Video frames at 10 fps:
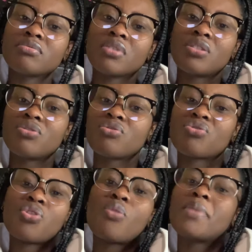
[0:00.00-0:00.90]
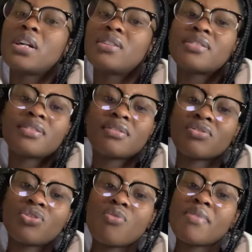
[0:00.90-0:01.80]
and trauma
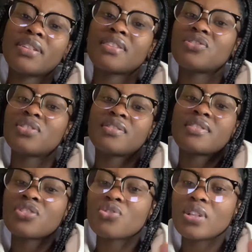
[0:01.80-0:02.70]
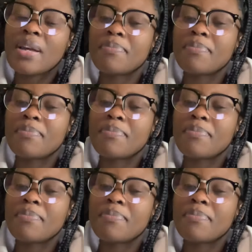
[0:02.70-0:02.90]
such as sexual